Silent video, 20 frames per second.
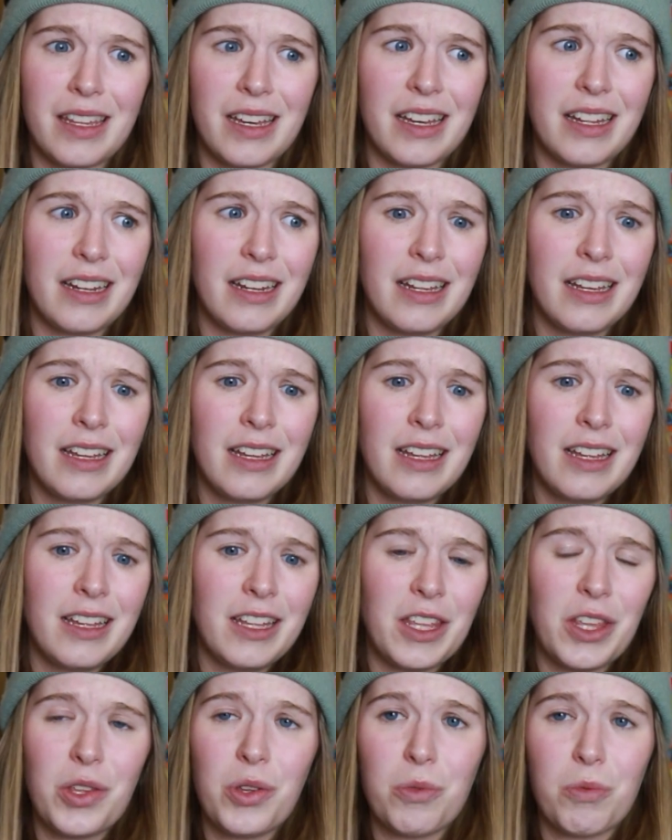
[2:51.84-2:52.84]
that
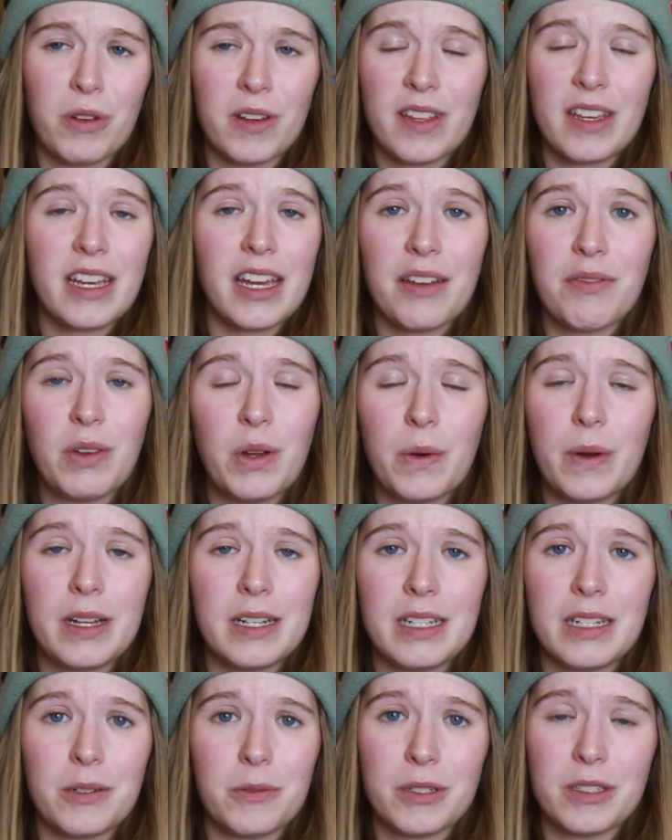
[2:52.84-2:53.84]
you really have no
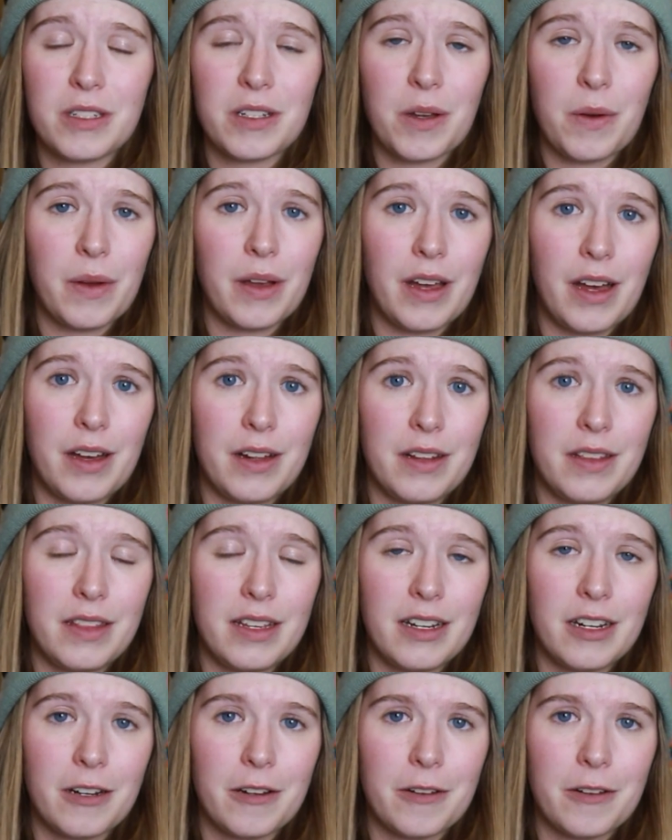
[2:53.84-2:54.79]
idea what's going on in there.